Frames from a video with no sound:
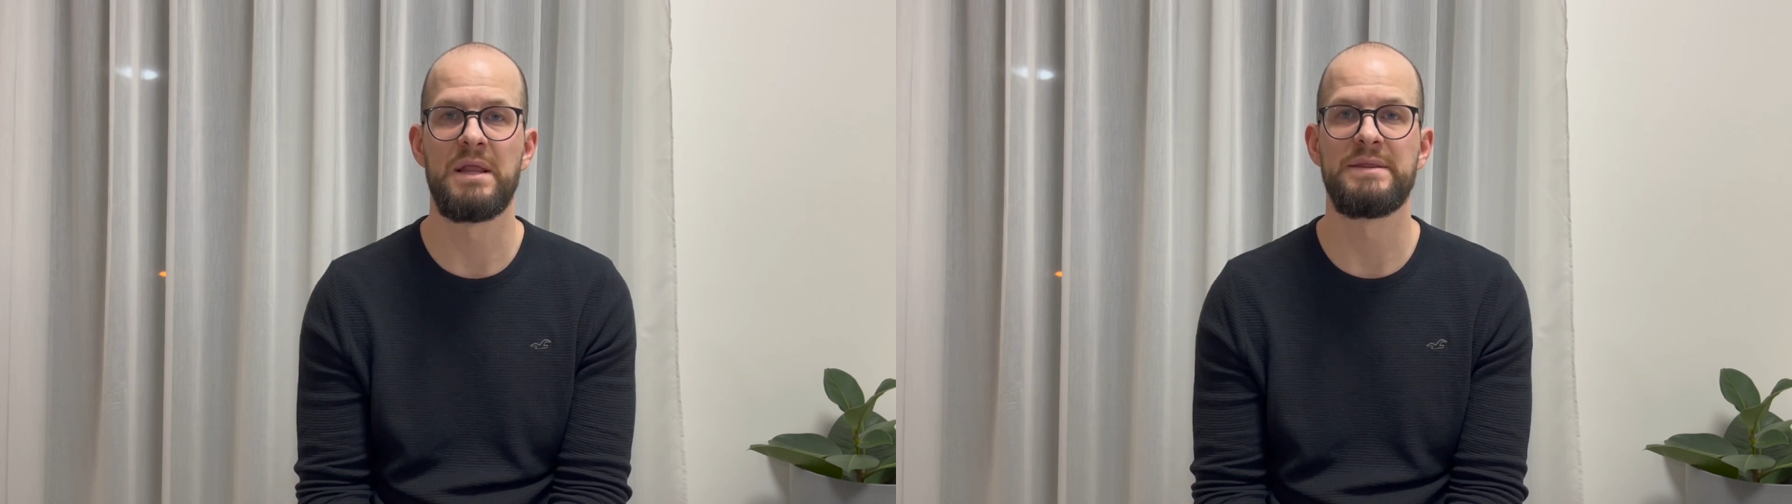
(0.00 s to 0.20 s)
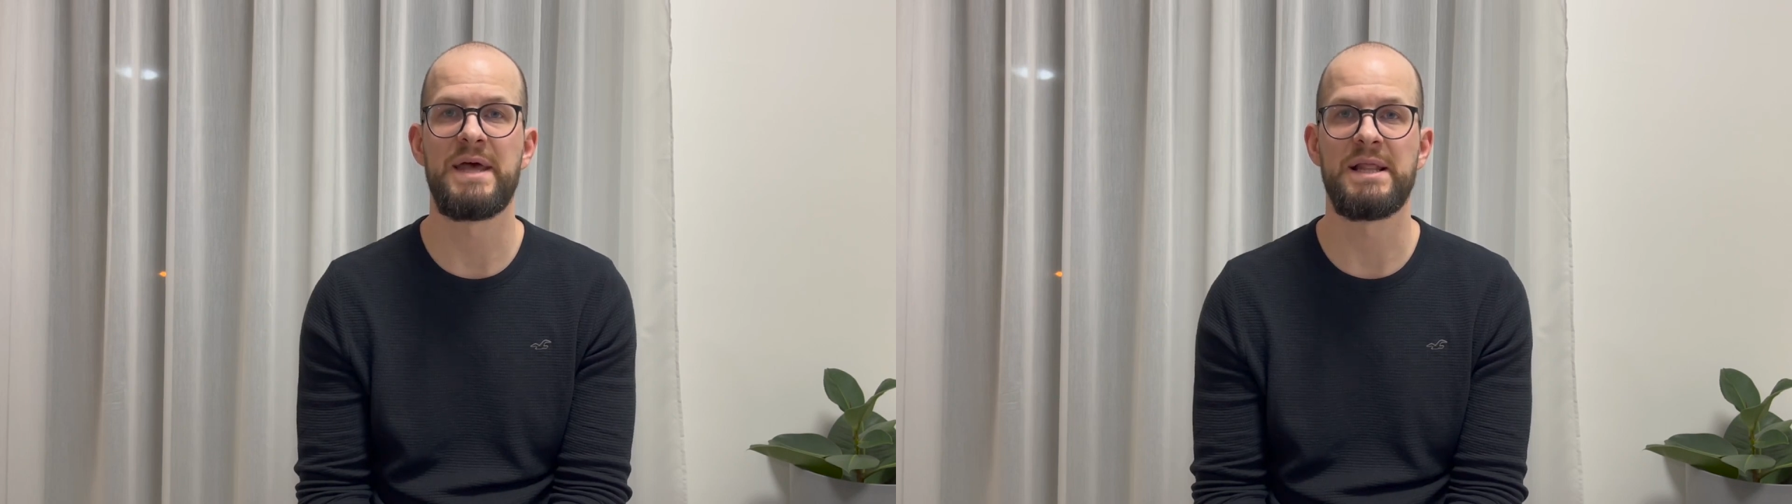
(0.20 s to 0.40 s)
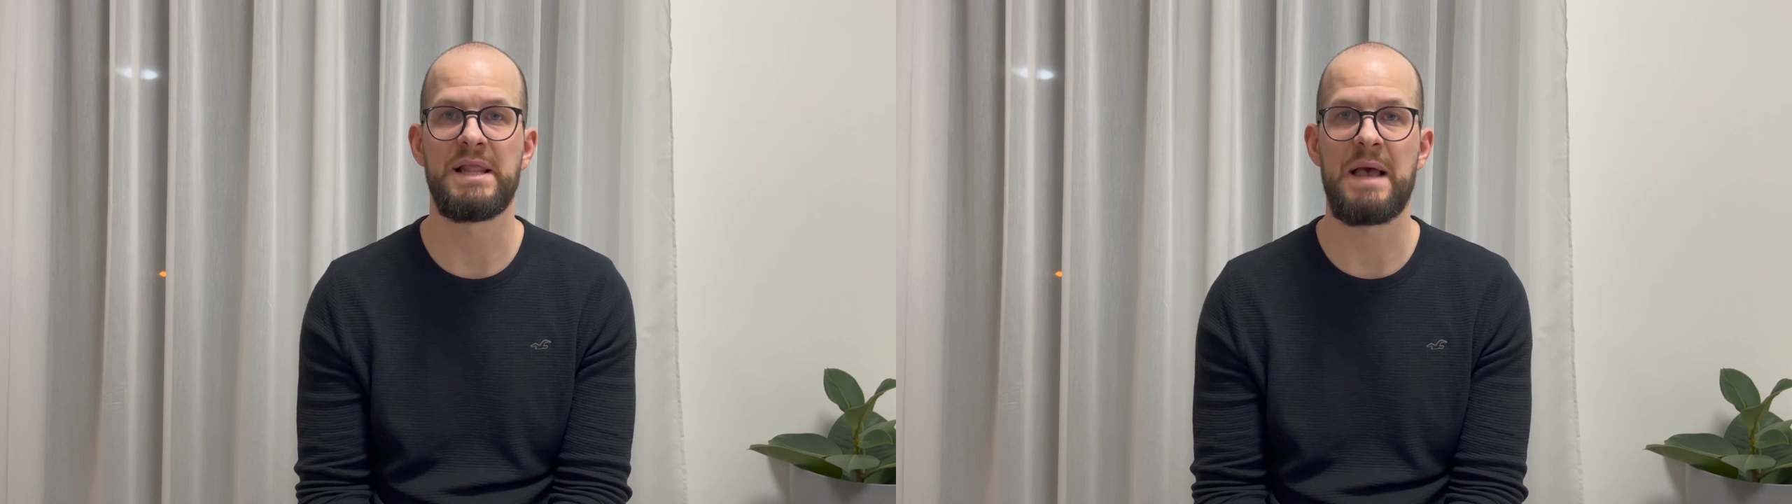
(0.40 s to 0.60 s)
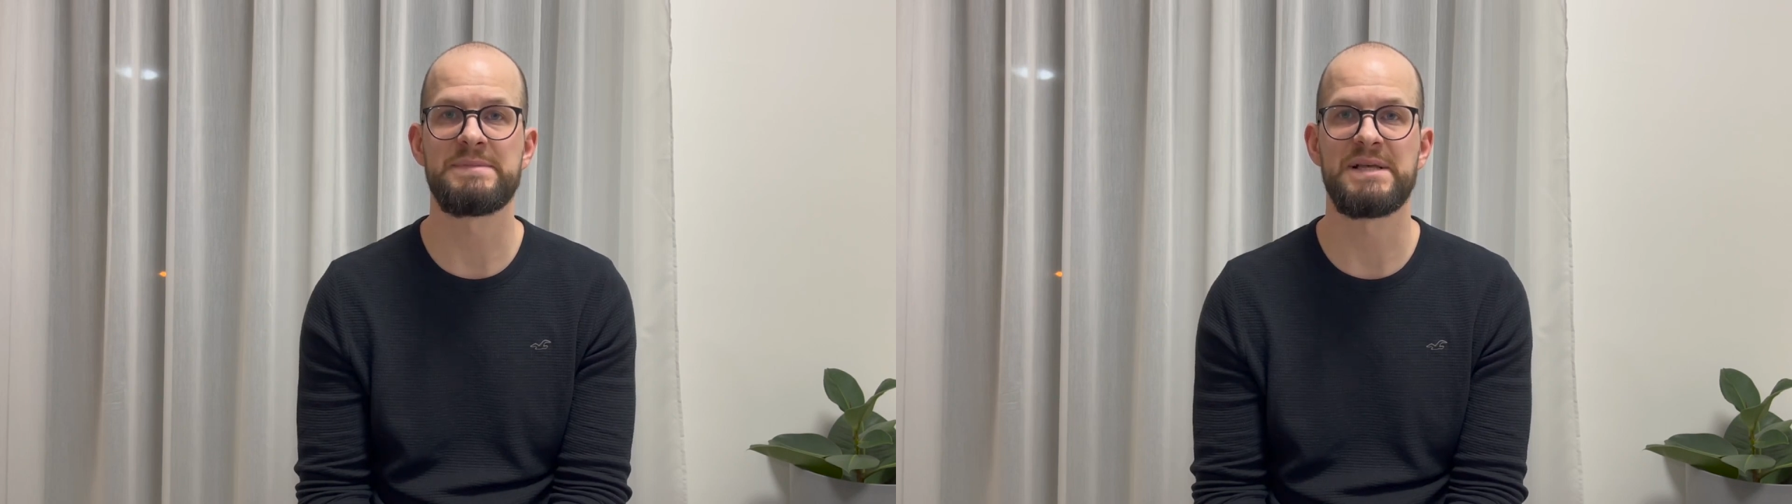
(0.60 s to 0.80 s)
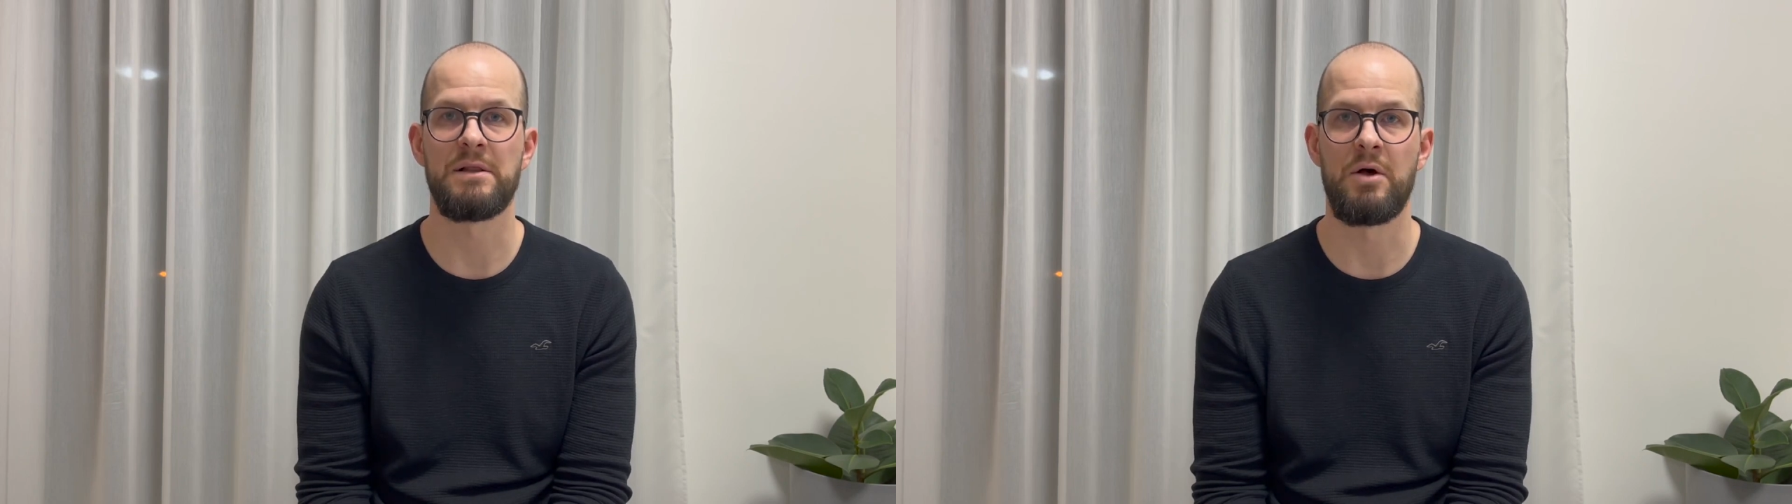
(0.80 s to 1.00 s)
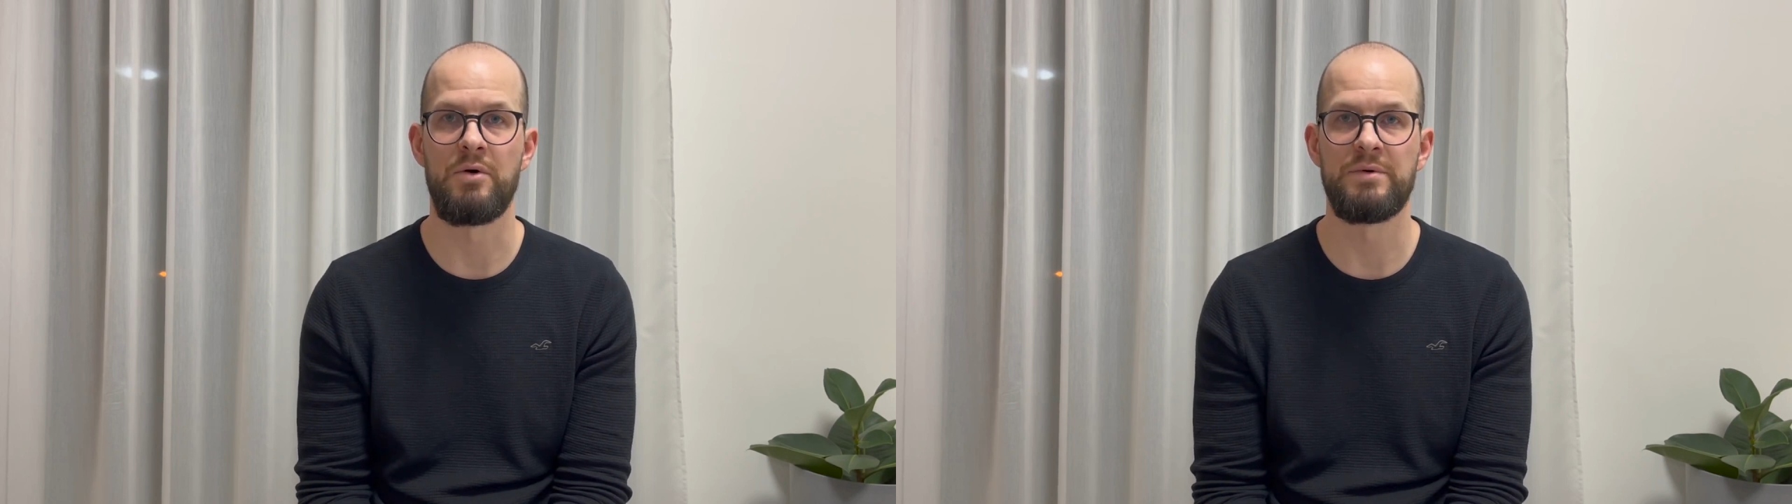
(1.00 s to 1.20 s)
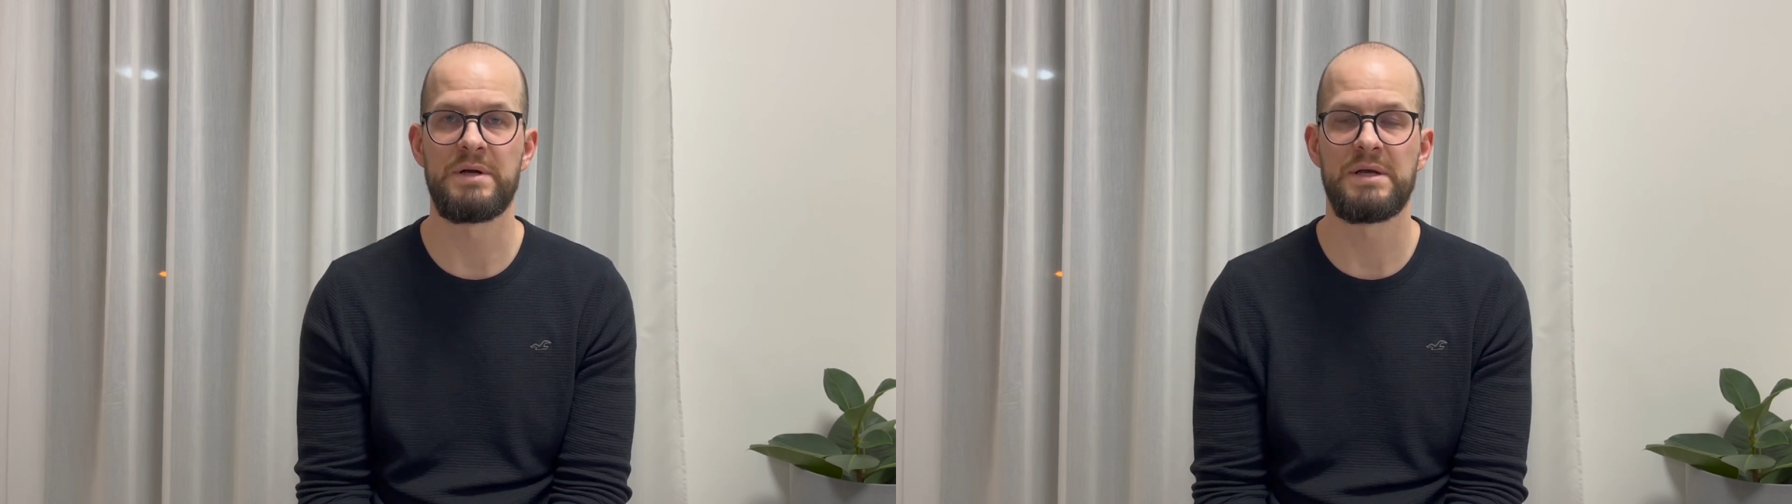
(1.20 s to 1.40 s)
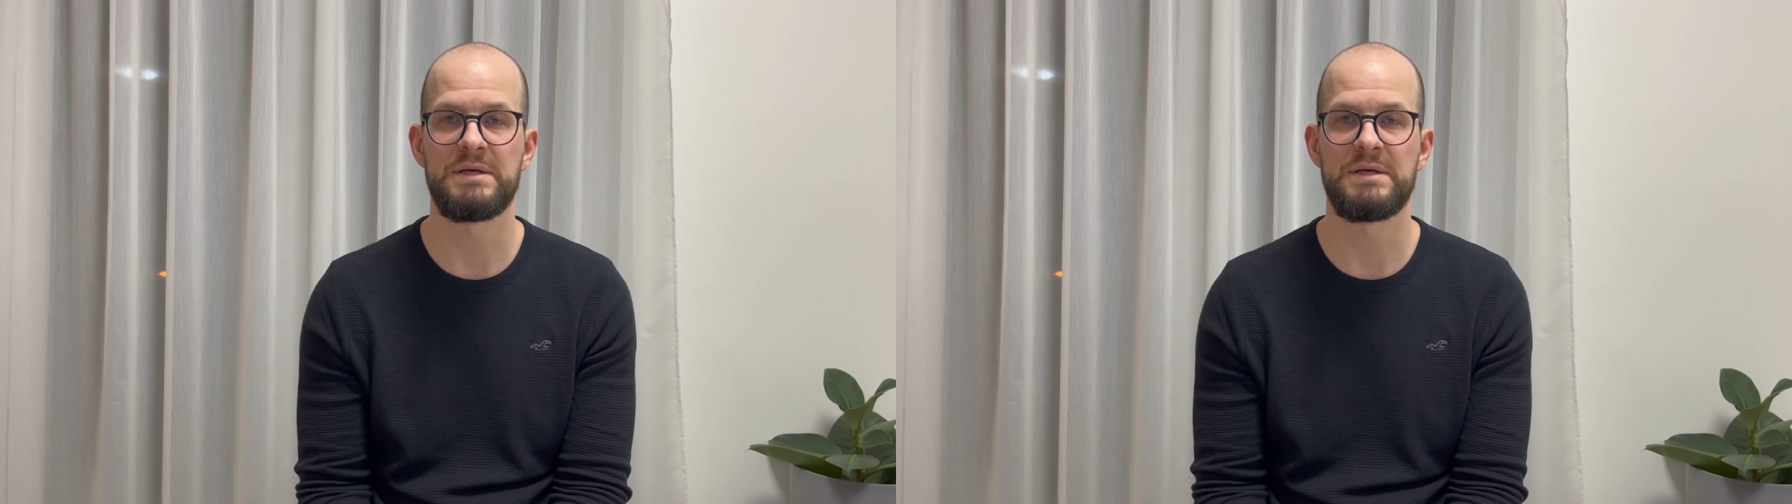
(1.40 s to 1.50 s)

than lamps alone,